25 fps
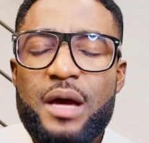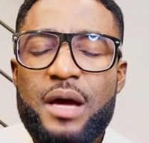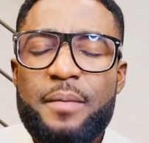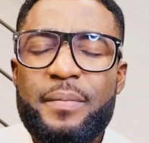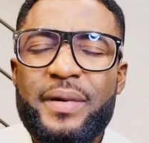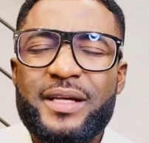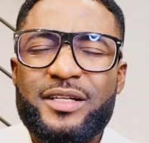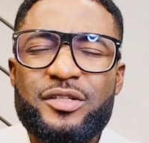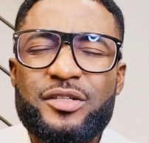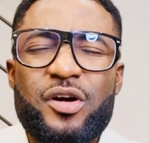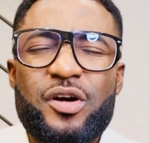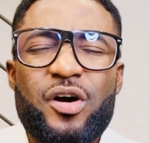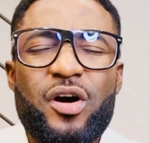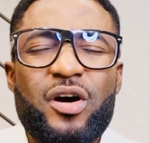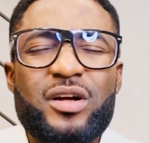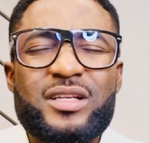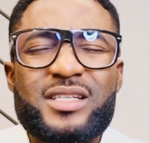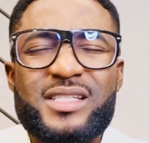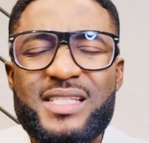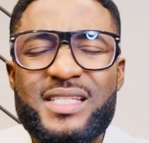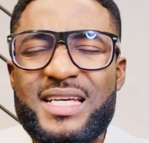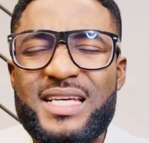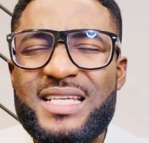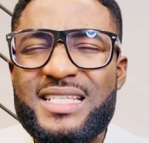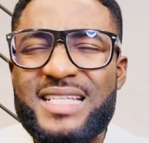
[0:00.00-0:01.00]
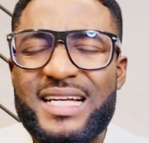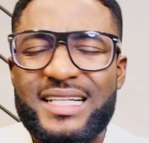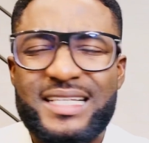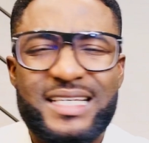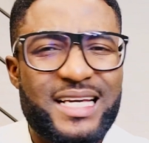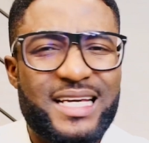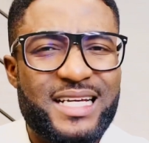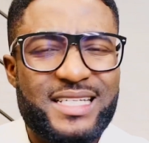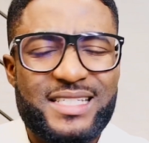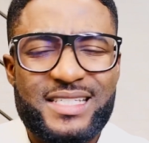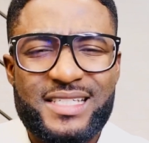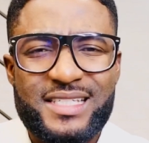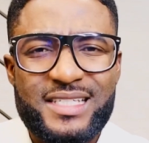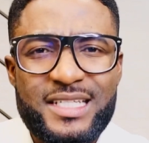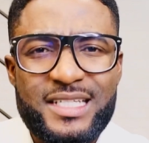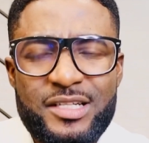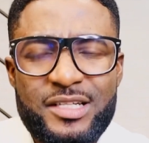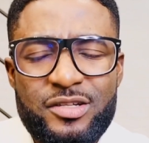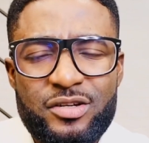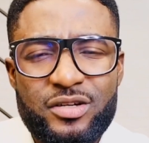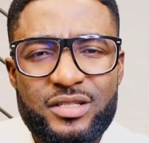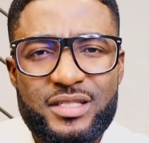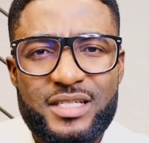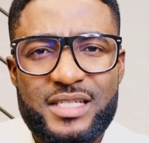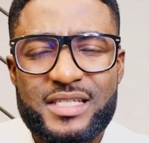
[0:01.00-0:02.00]
But God says that He has seen
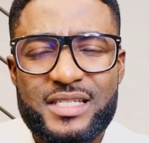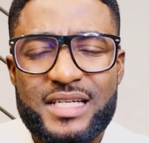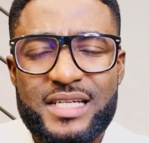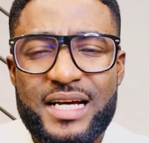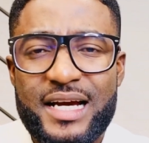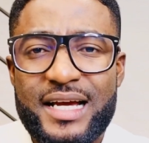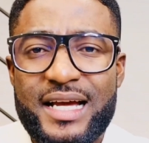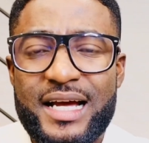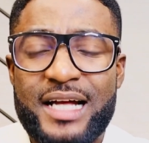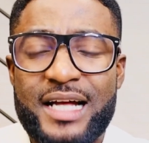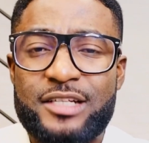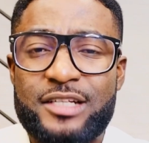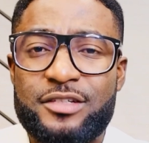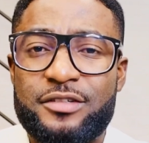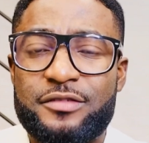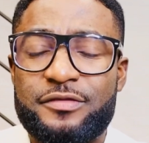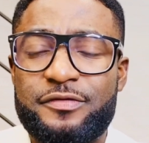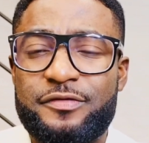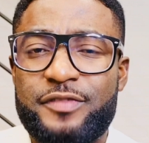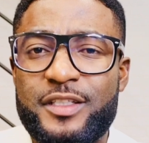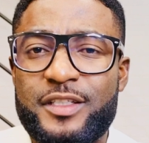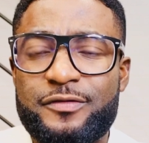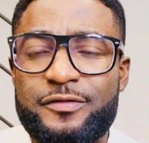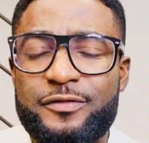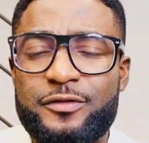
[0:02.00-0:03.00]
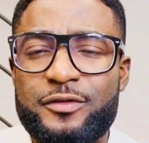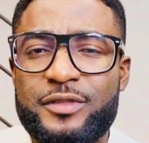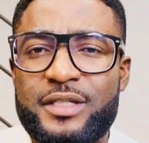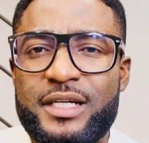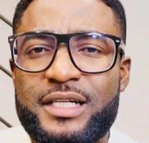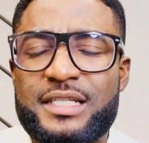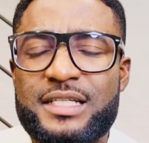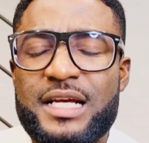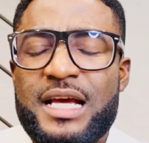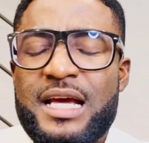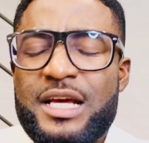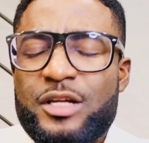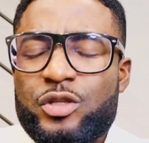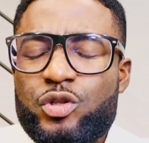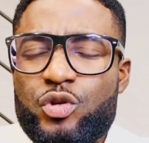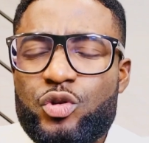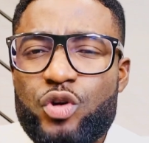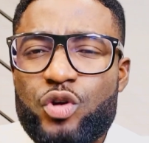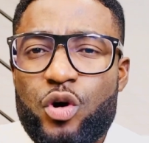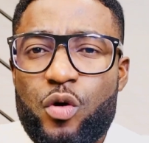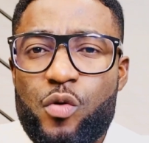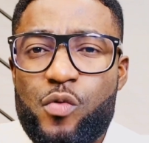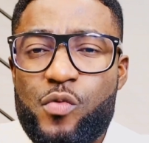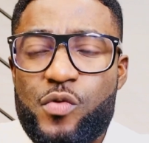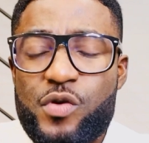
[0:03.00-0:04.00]
your desire and your faithfulness to
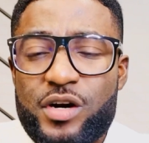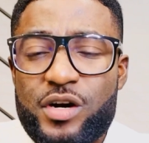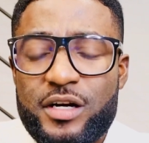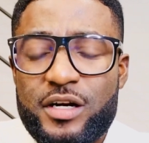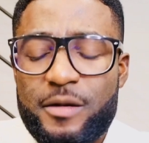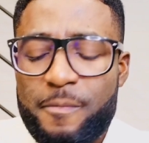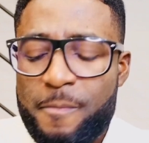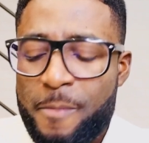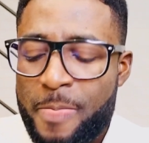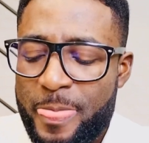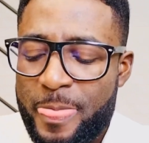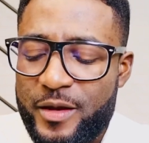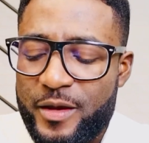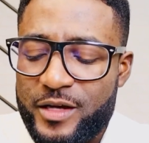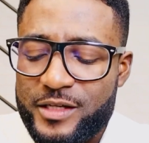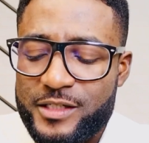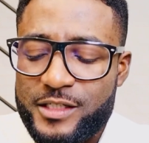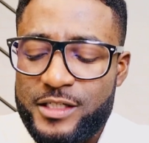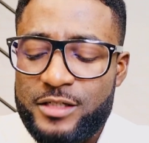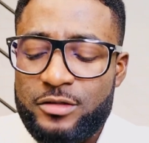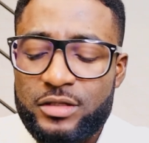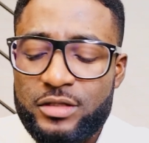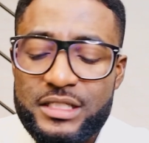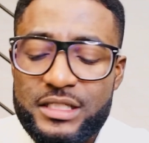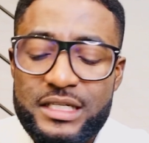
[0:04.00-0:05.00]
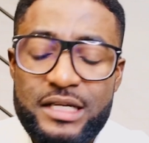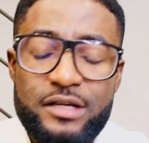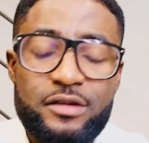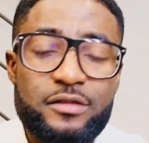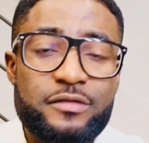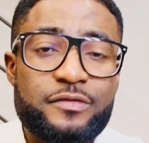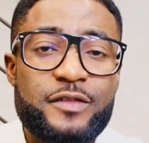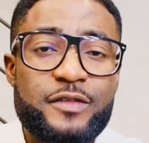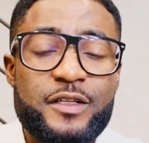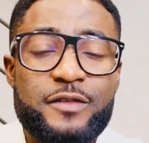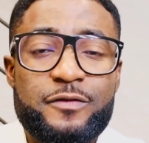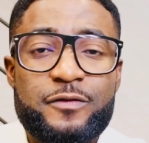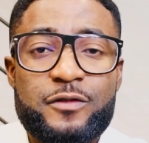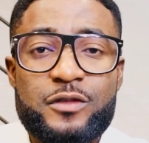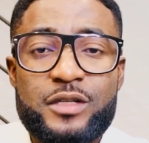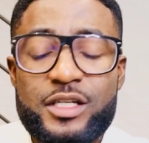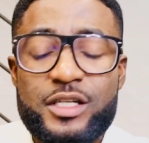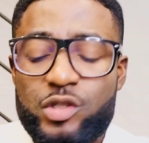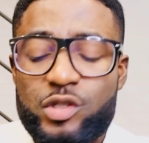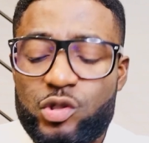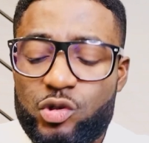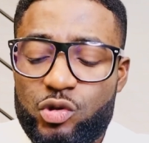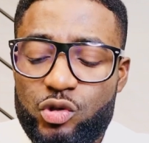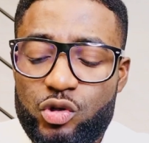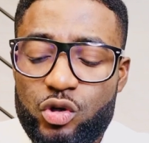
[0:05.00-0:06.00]
your work. He has seen your desire and
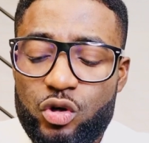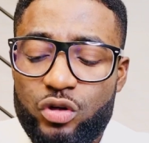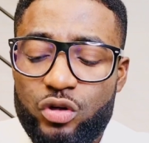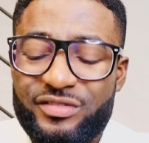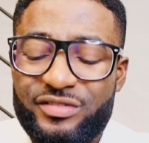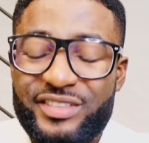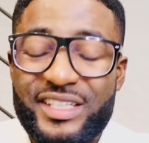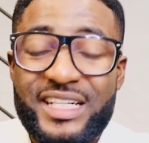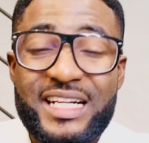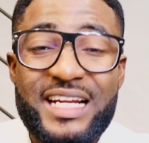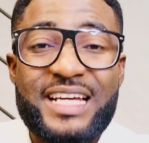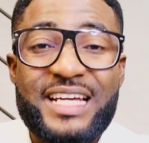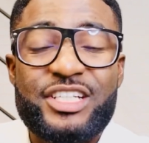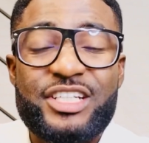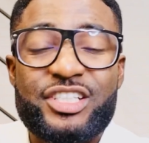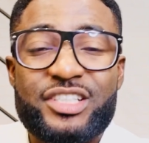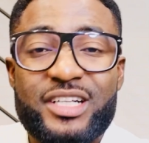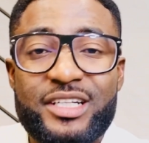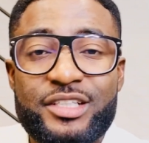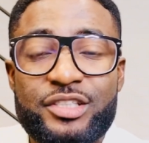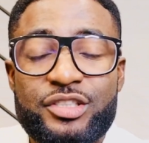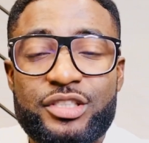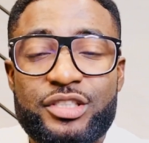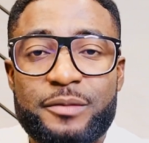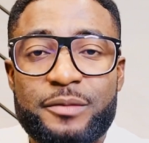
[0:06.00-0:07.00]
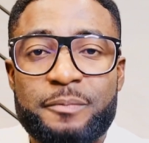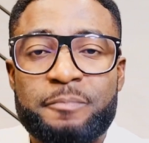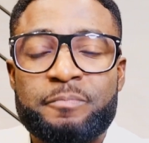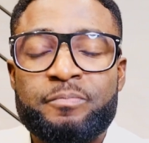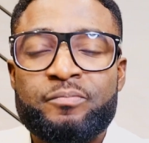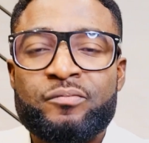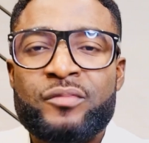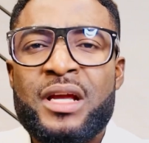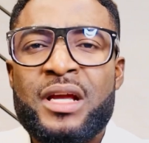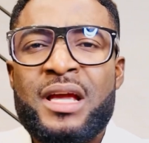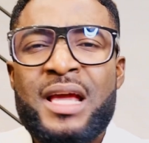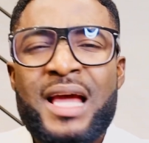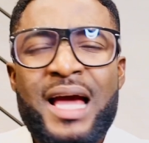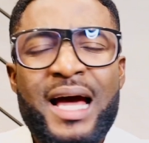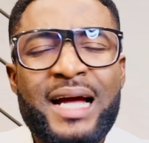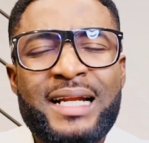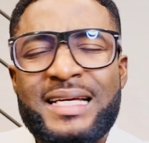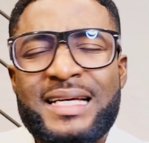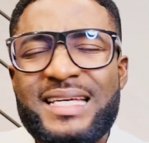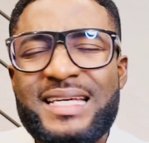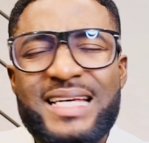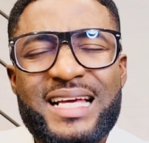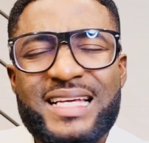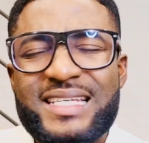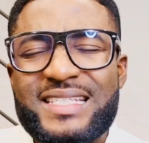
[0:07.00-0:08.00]
faithfulness to your relationship, and
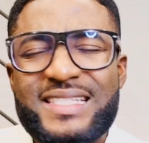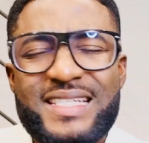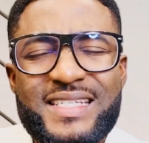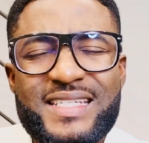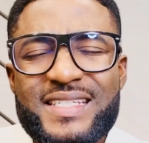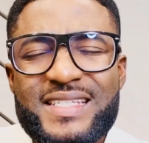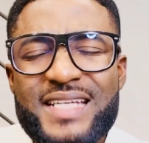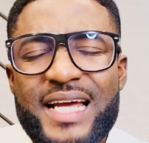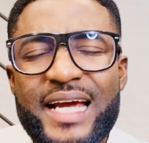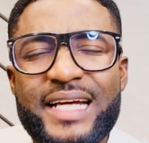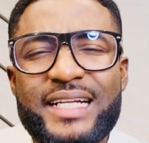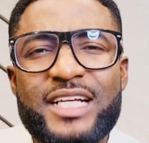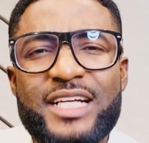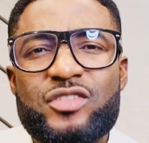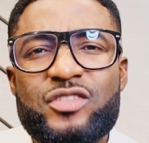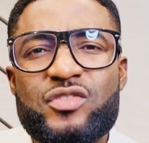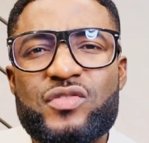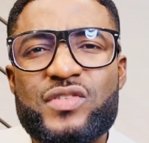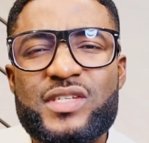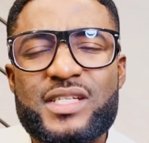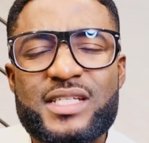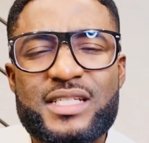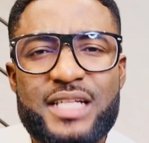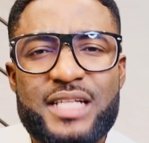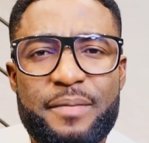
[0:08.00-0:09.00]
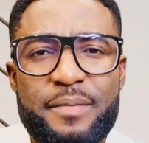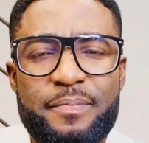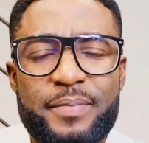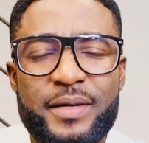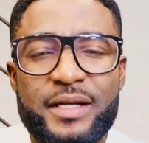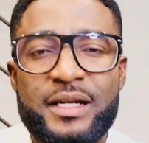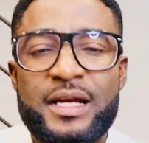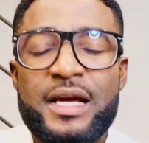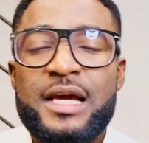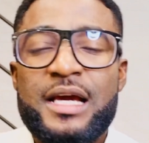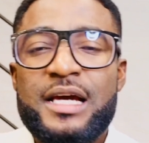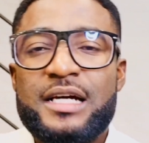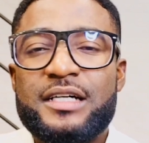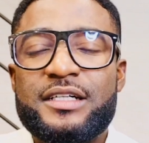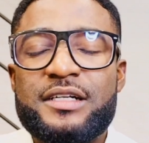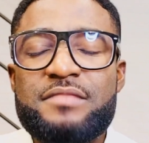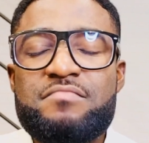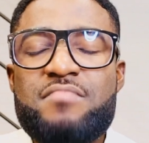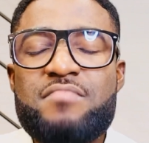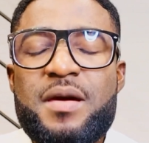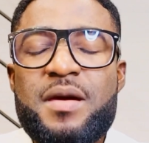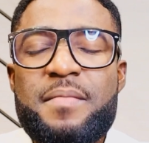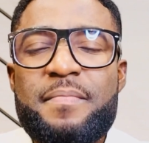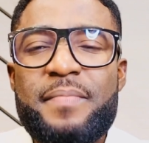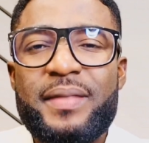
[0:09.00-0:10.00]
He has decided to step in.
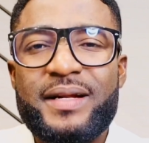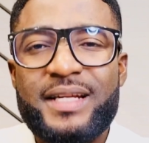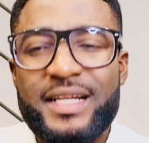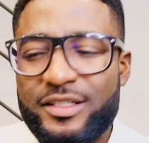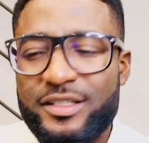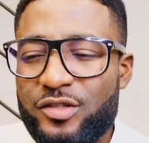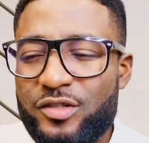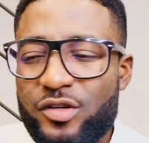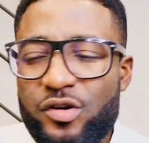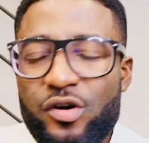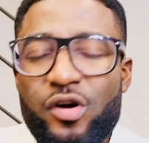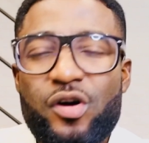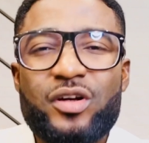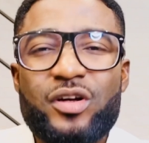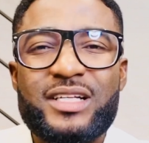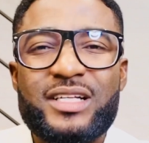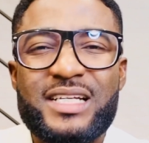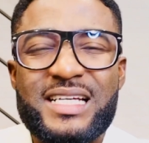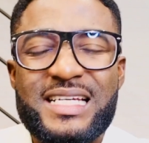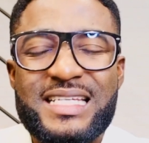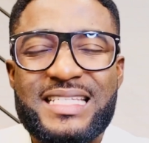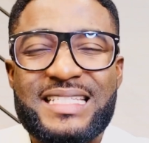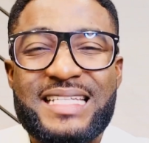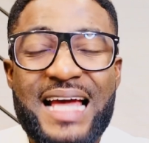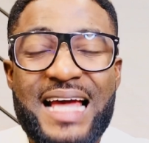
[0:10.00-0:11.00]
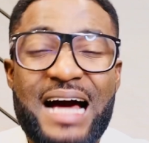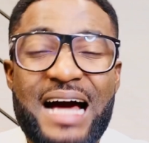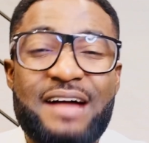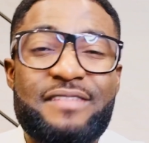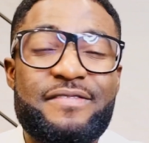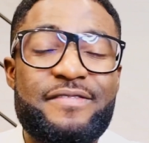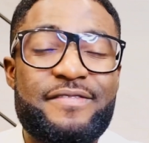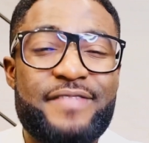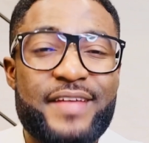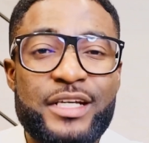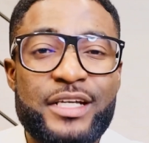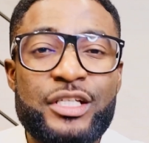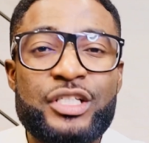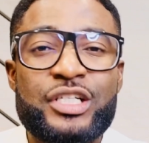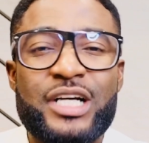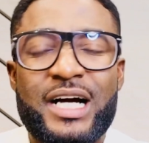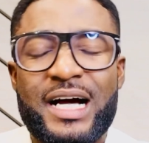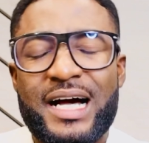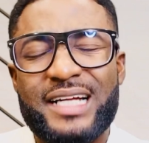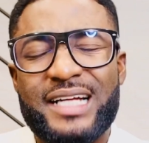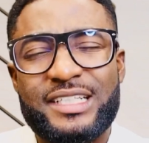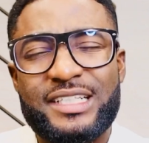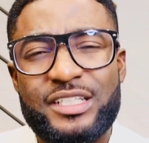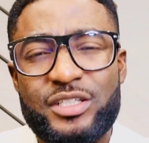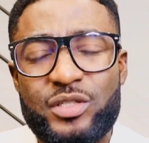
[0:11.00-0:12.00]
Remember that God is the avenger.
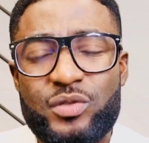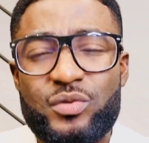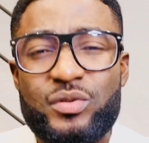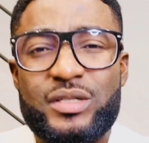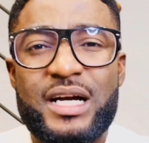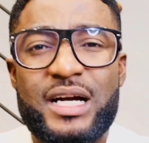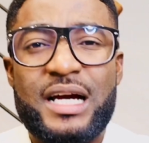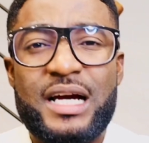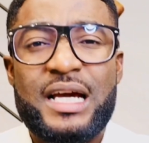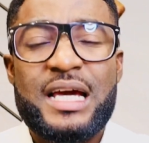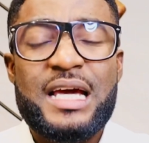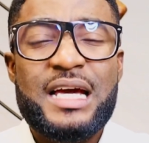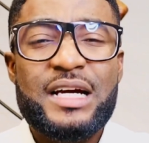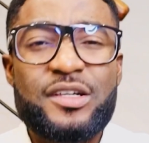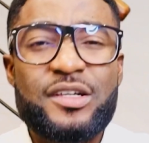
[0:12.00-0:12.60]
Hallelujah.